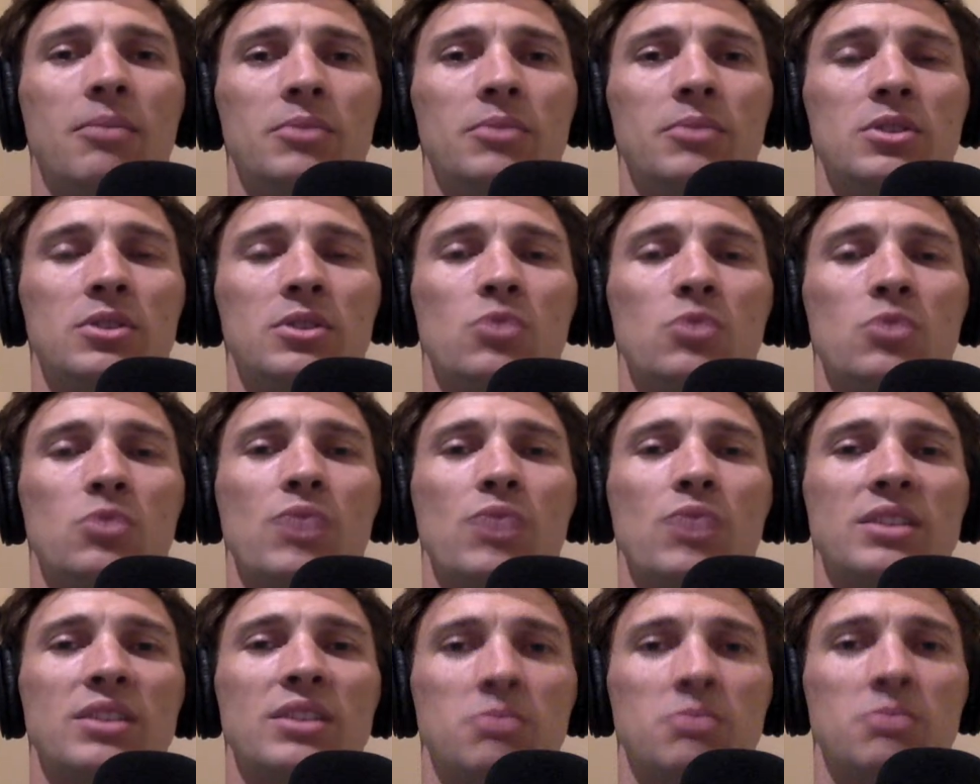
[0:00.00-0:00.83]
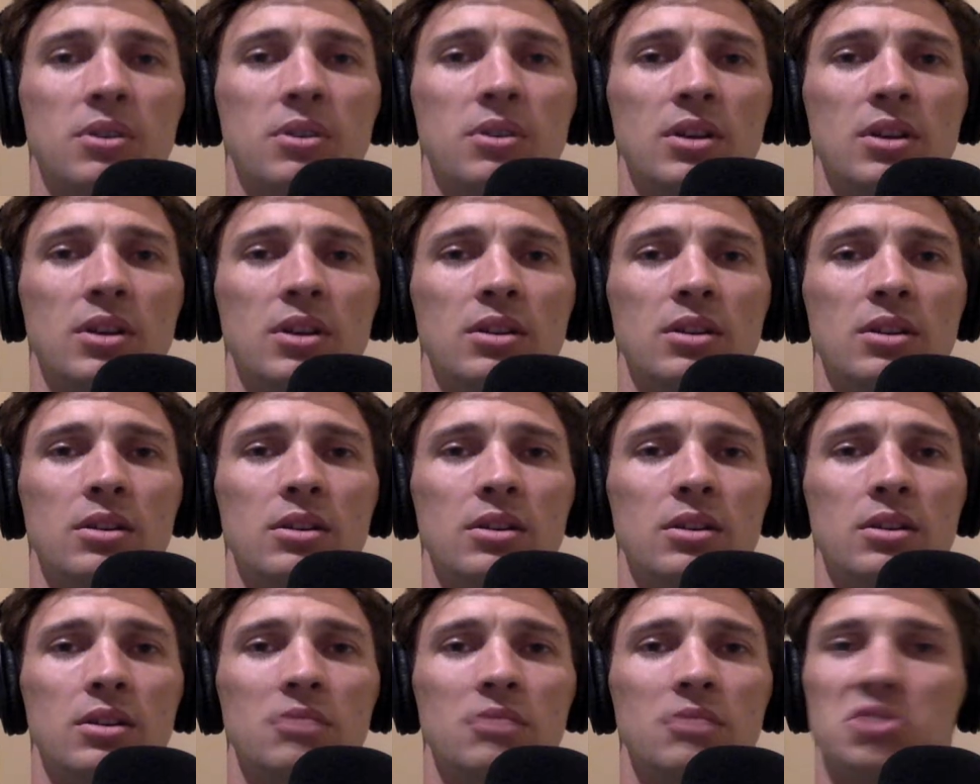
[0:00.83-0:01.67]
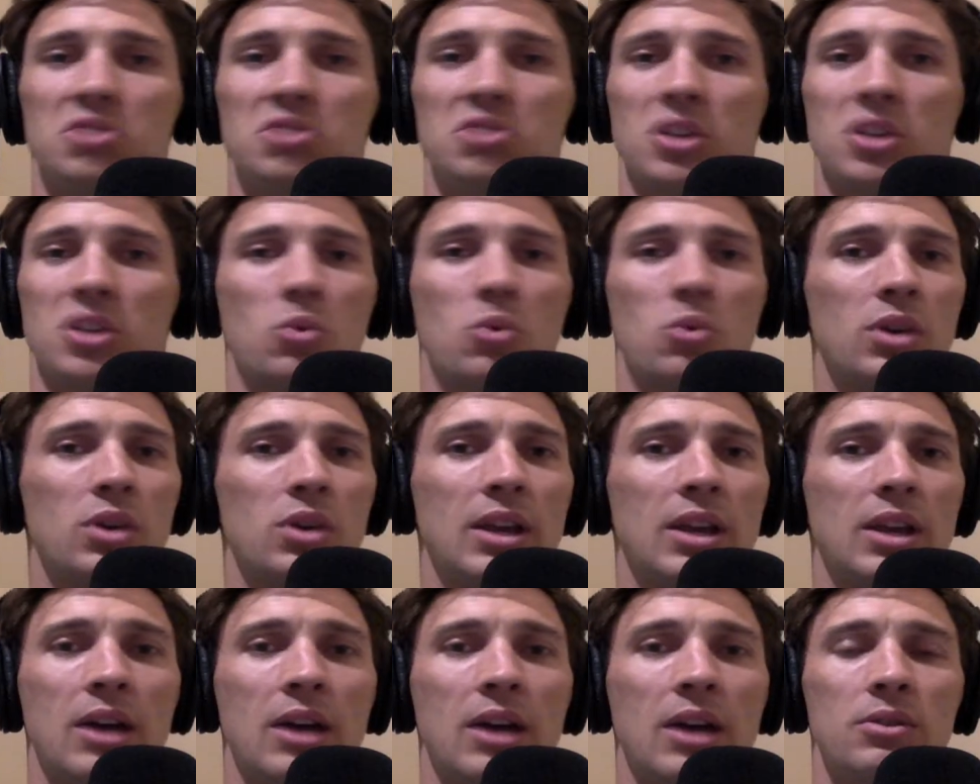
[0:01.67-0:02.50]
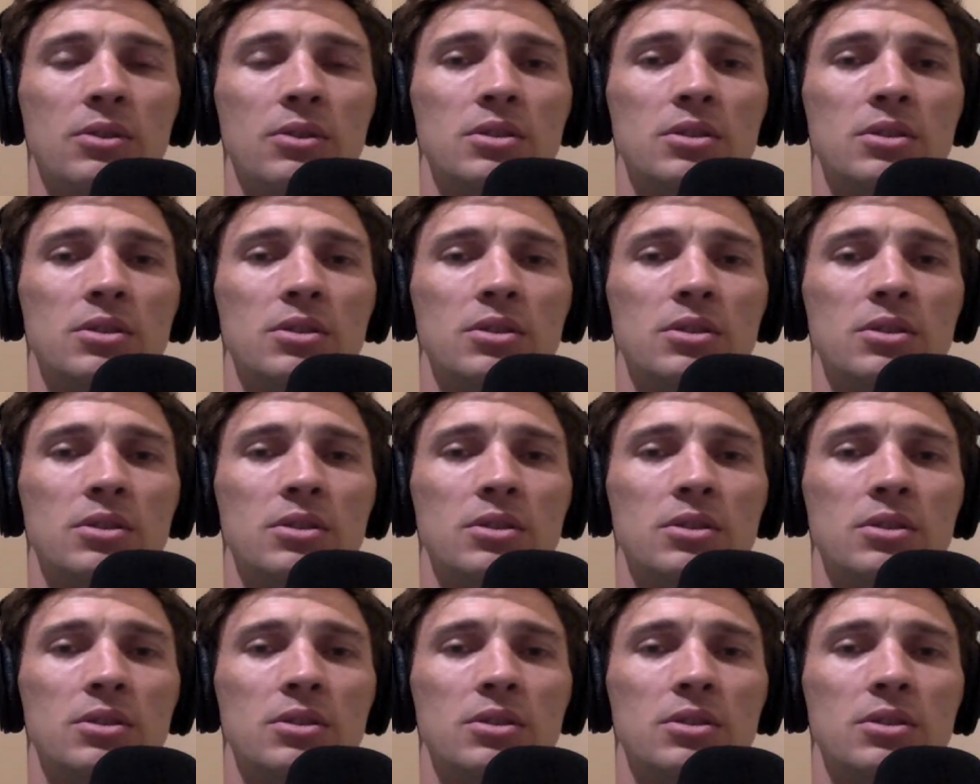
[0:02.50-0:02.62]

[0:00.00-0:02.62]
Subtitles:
There's a rest period, just like working out.